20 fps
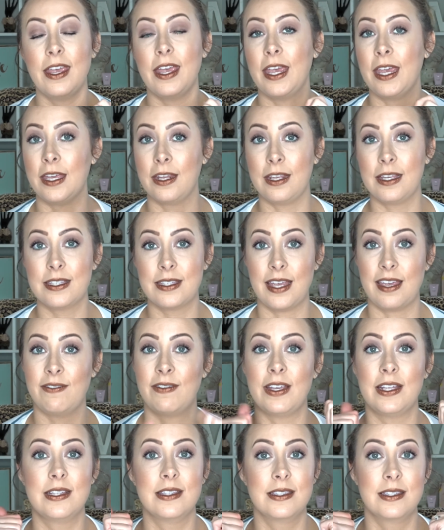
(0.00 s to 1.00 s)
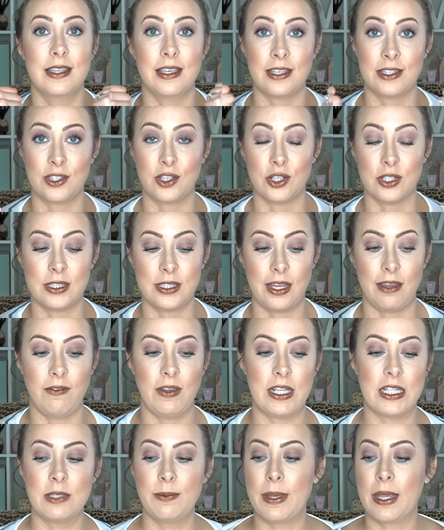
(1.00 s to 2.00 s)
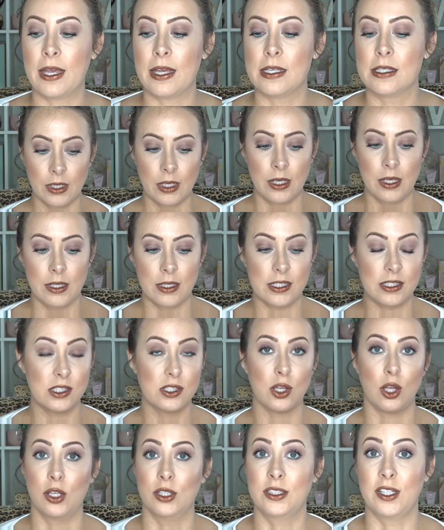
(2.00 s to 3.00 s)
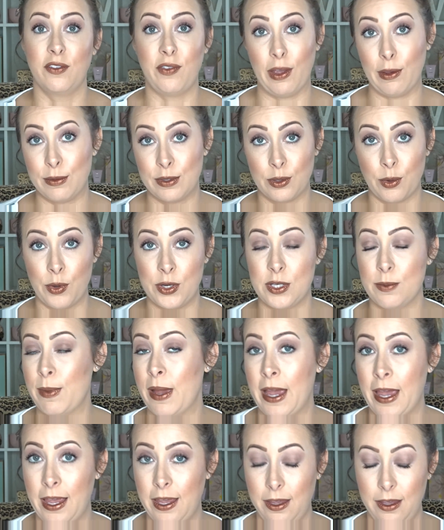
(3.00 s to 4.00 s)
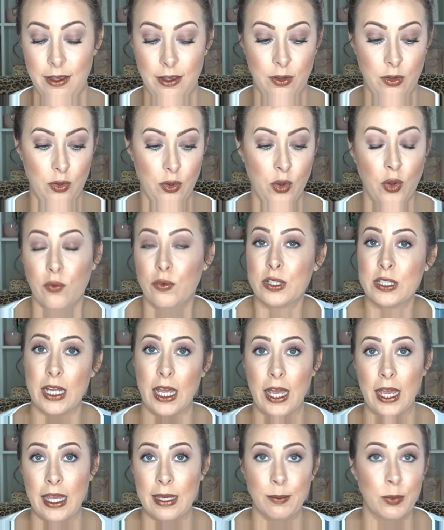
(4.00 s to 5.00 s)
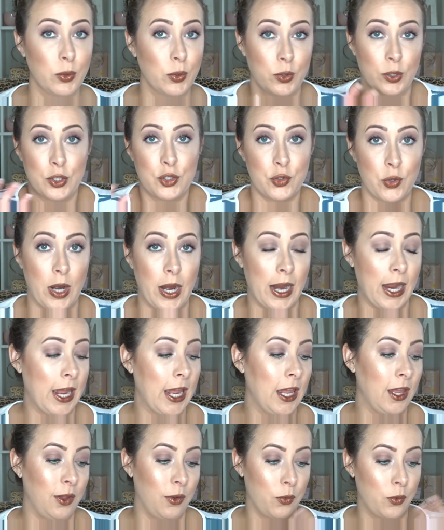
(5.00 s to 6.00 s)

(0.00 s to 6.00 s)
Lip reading: Any savings is good savings because this is all stuff I was going to buy over time or try